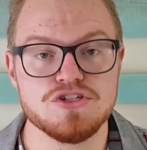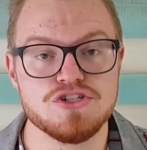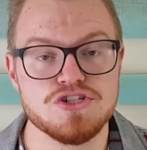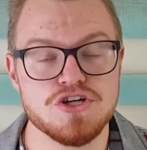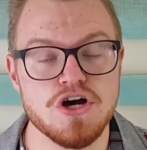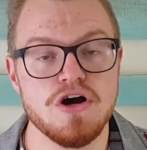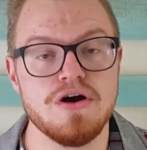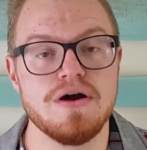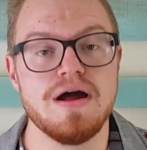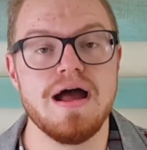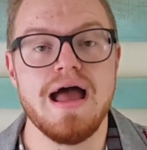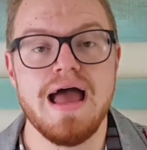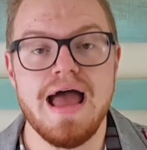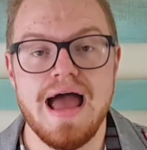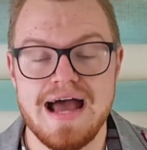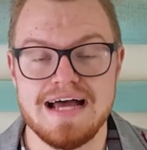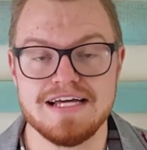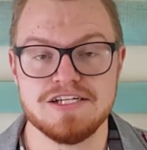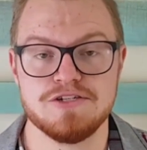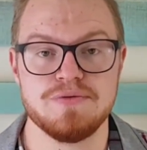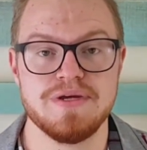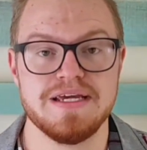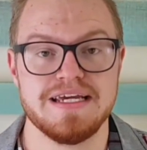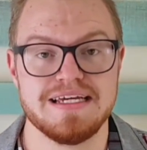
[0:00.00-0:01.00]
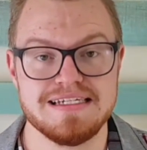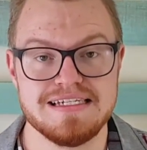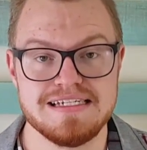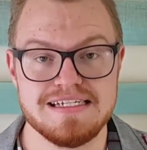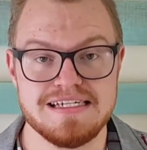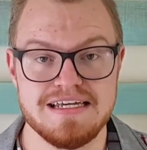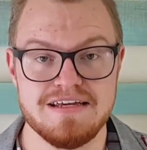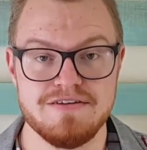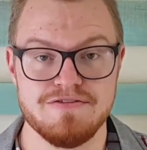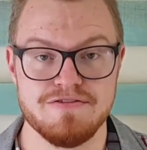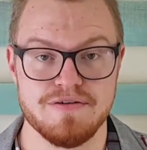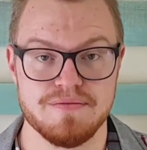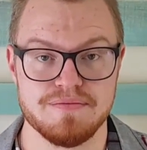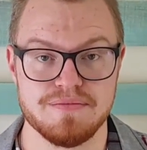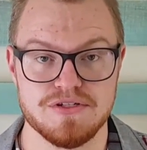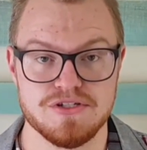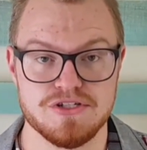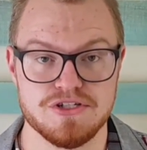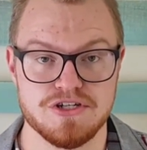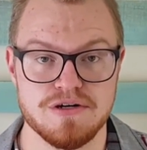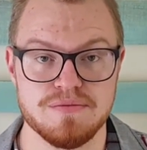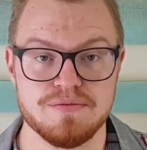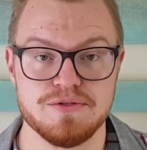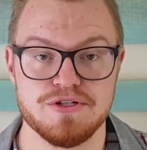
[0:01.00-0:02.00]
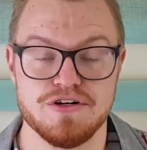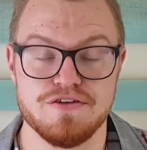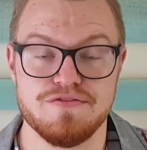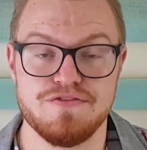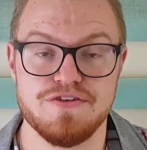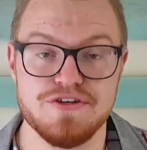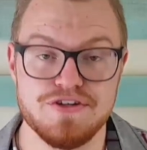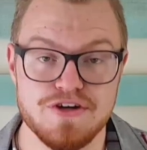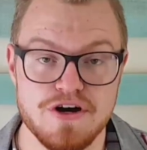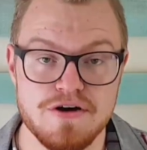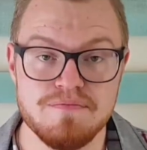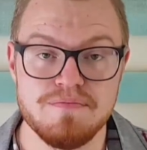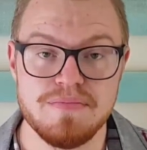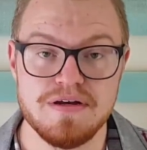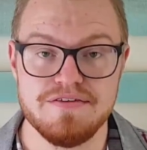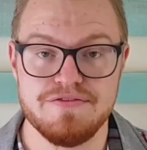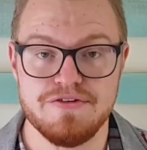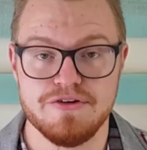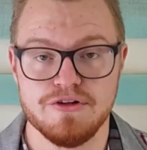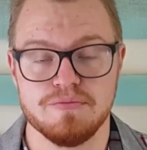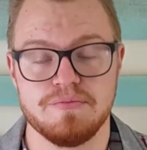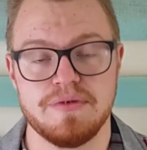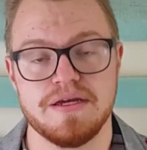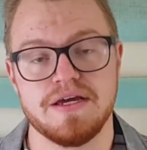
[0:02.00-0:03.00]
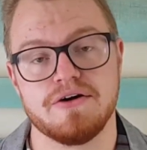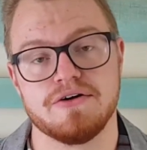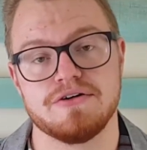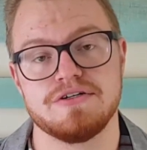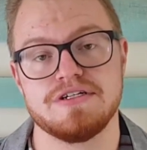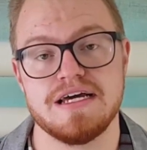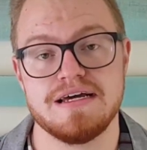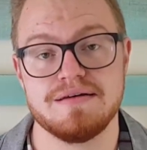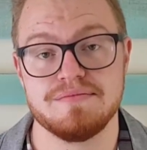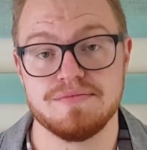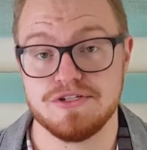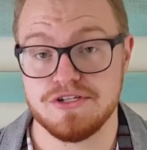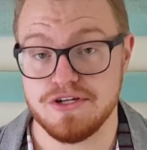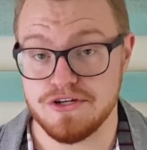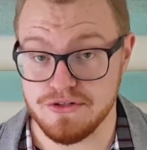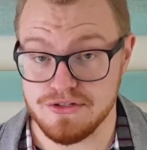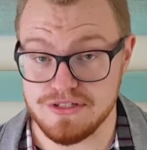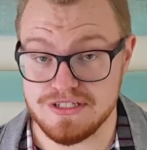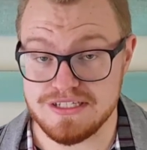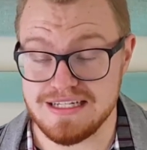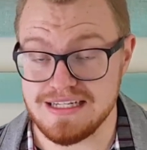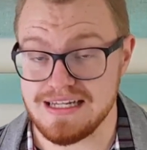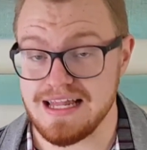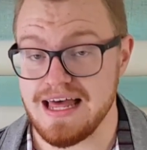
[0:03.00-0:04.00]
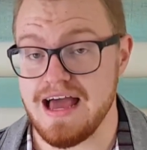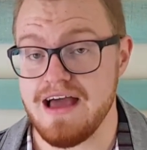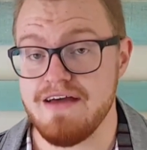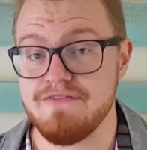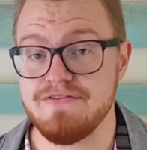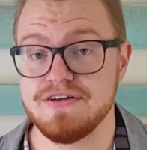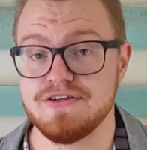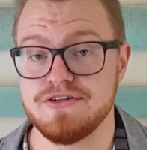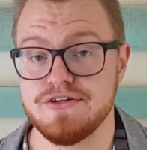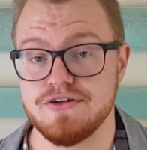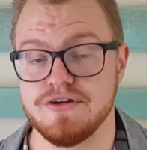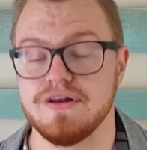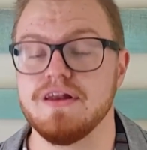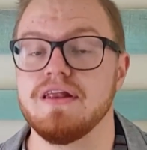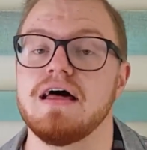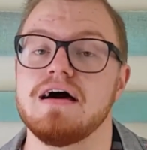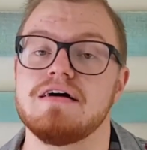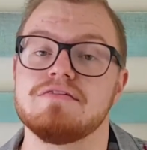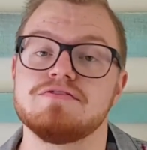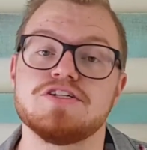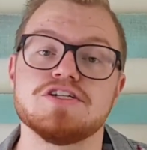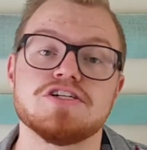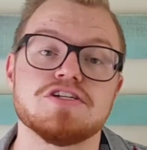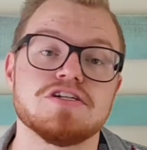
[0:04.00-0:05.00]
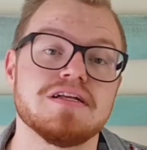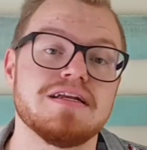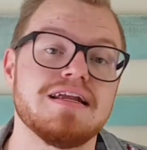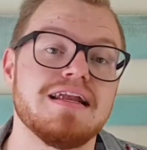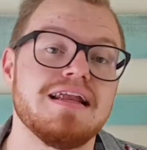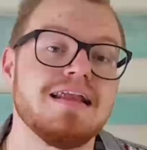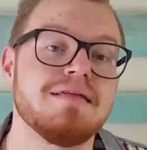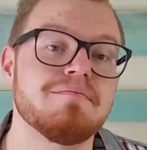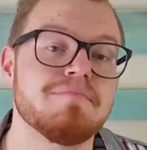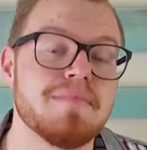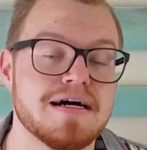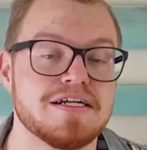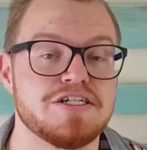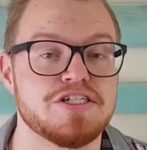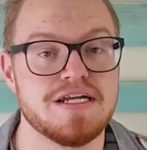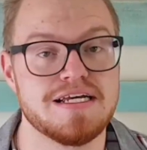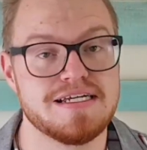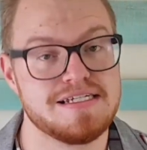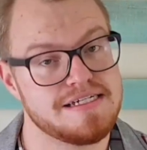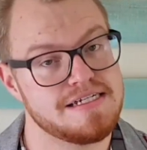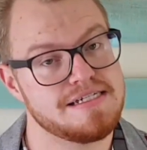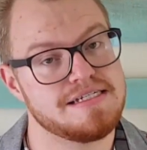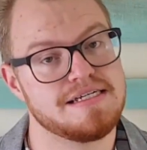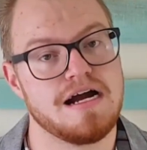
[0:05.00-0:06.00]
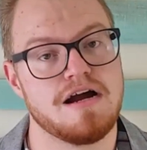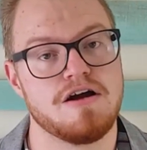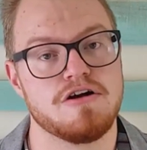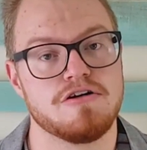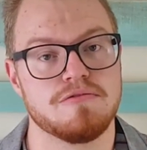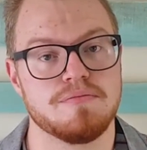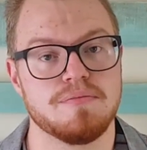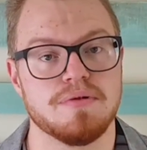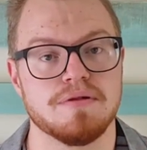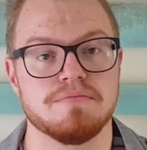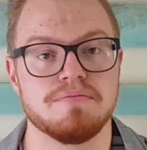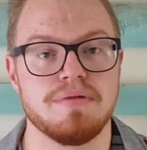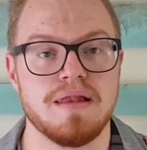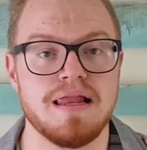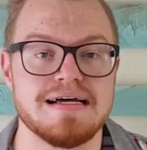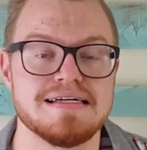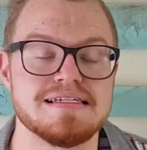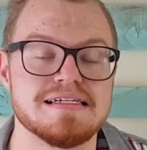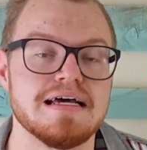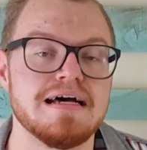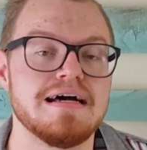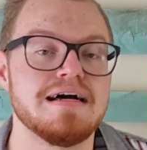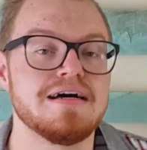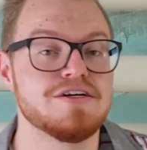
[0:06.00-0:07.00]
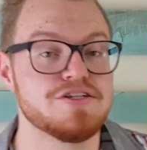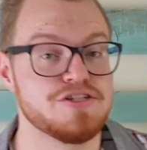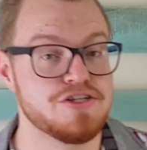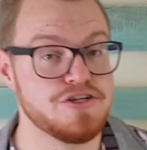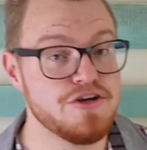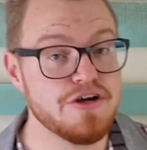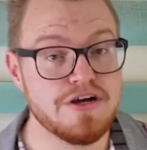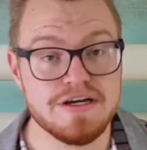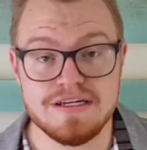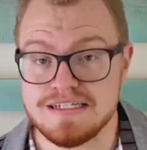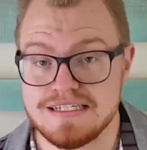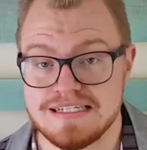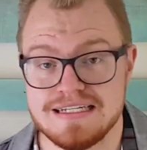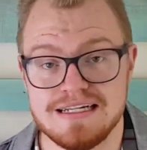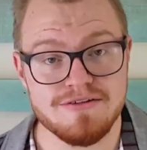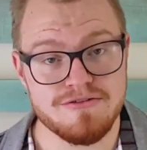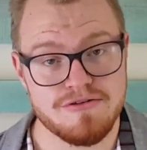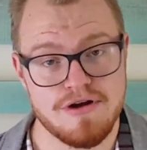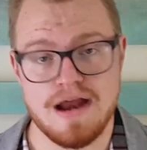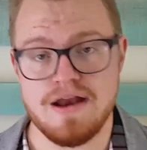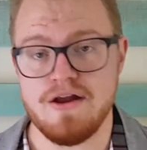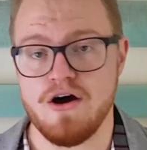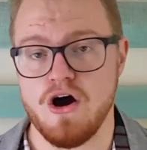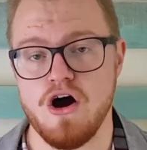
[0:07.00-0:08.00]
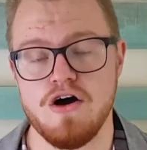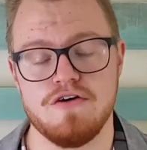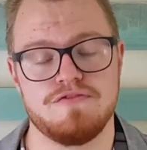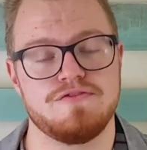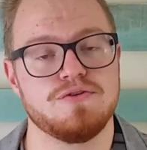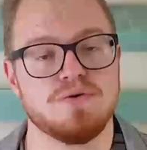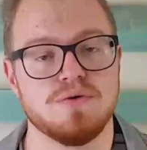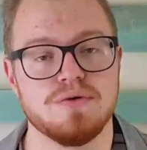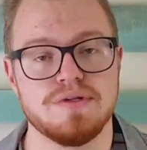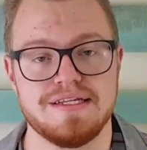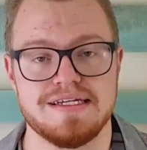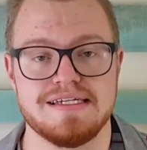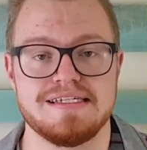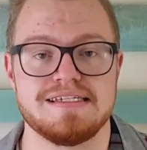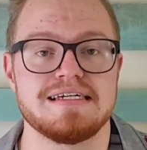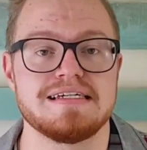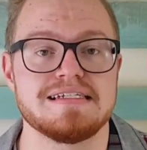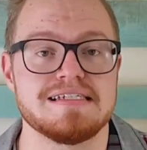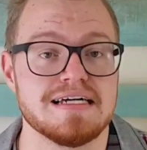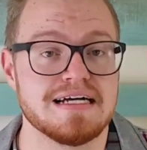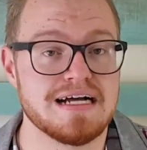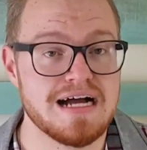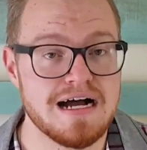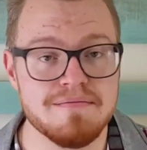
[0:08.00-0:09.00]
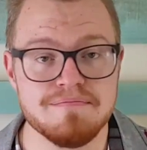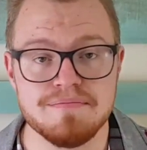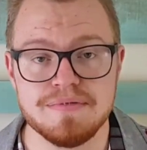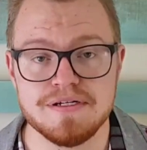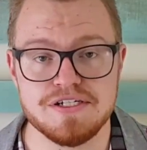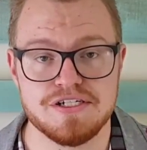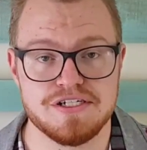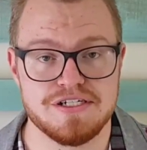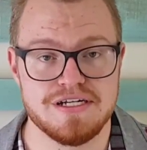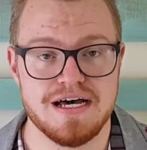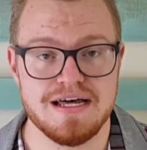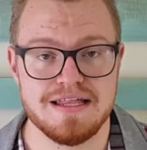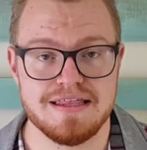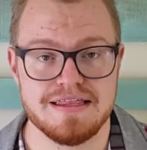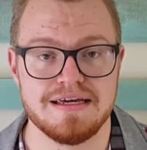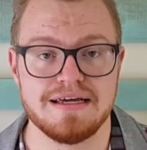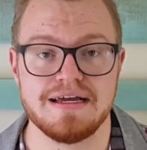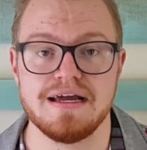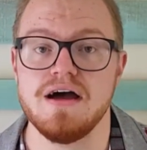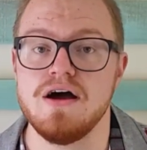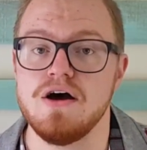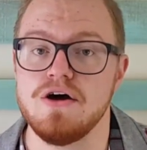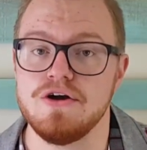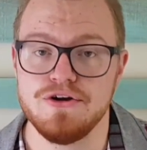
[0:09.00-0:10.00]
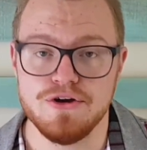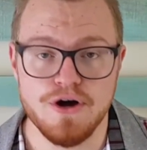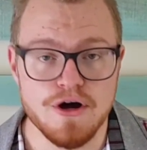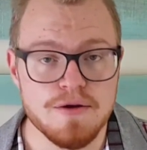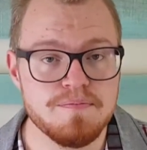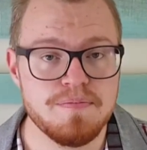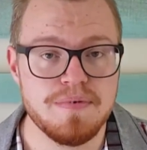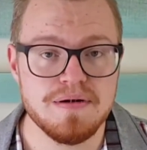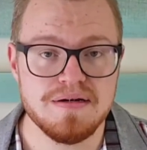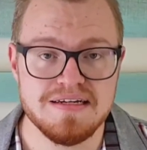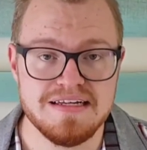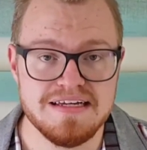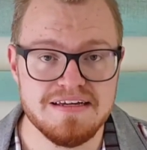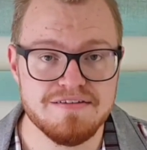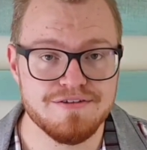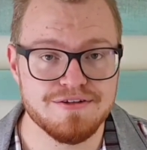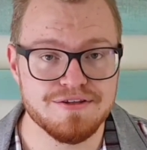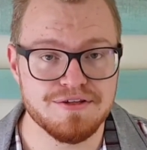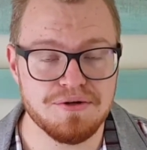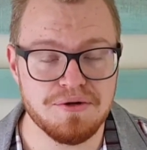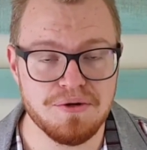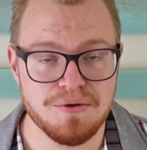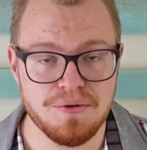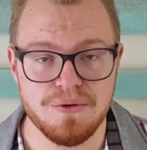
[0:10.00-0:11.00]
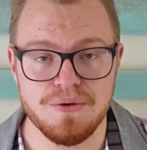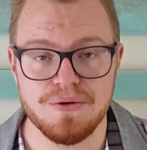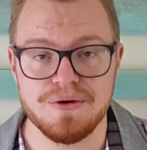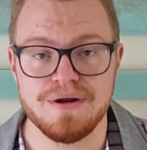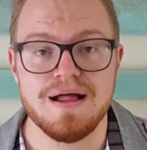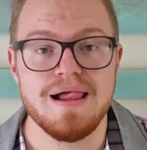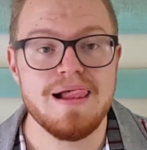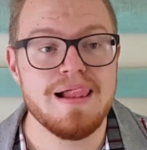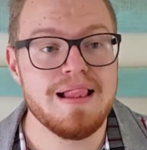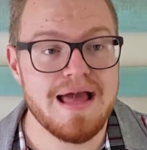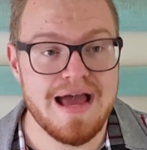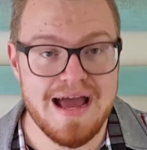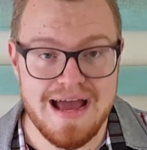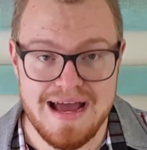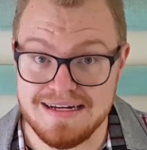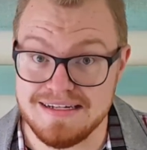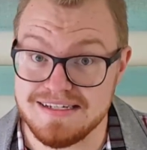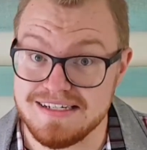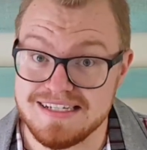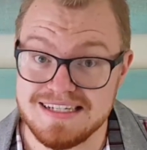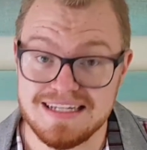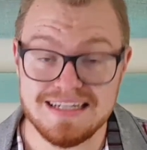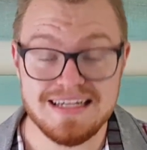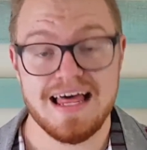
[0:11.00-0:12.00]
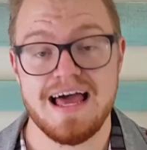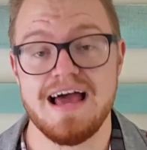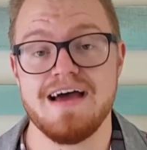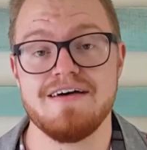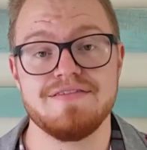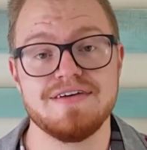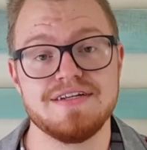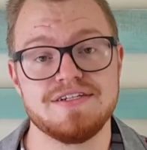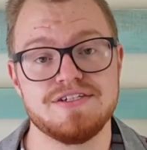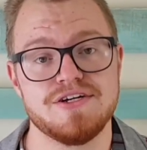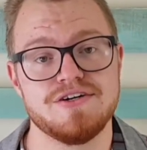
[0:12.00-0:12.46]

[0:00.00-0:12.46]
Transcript: So, as we can see from the scripture, if you don't believe, you'll be condemned. So, you'll still have eternal life, just in a much less desirable place. So, you can still run after all these things, accomplish nothing, not believe in the Lord, and still have